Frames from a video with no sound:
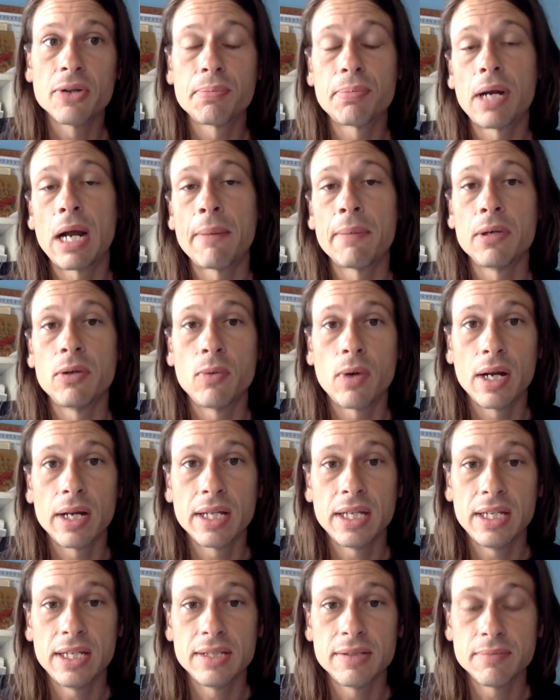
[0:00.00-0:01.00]
probably why
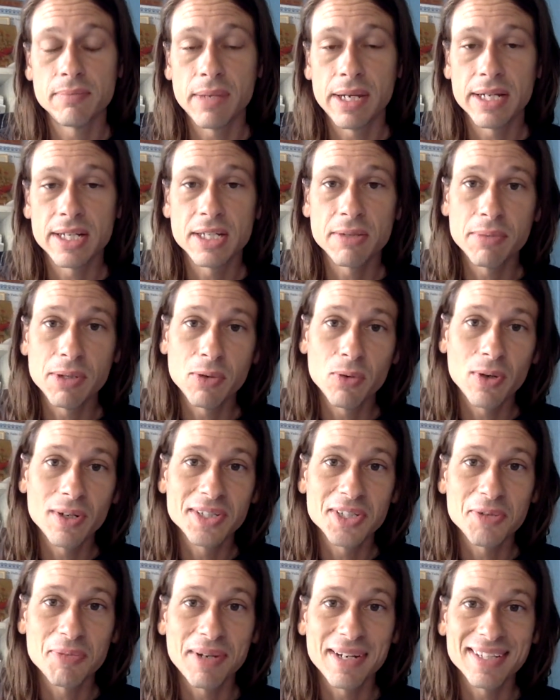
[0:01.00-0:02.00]
he's making me want
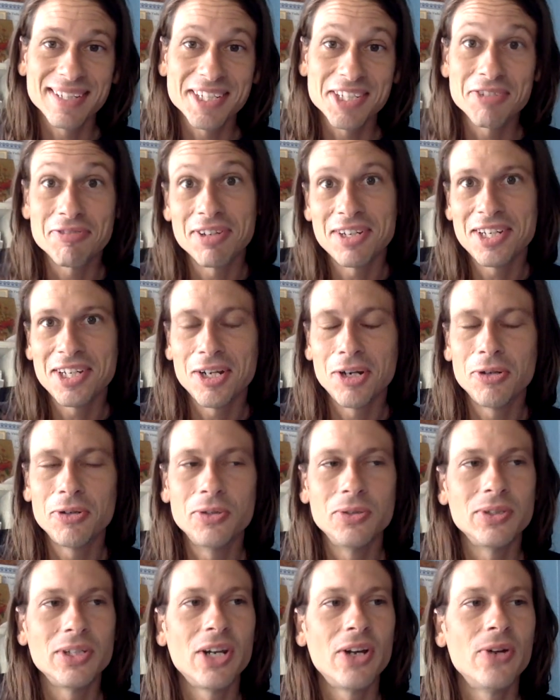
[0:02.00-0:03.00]
to make this video,
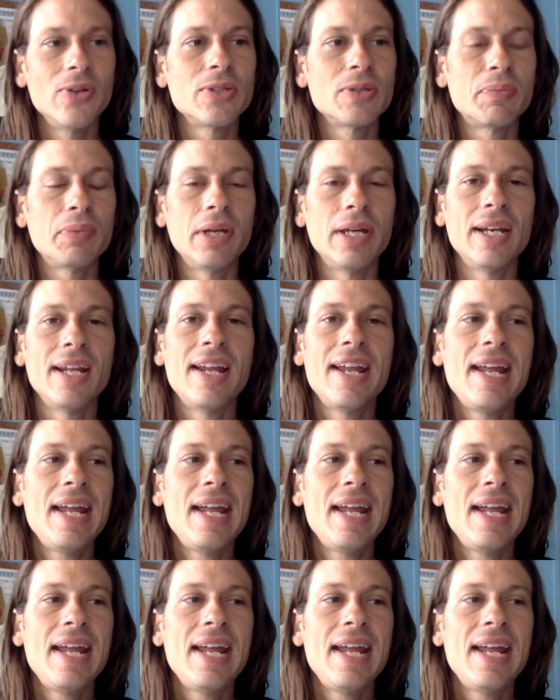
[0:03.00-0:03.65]
who knows, but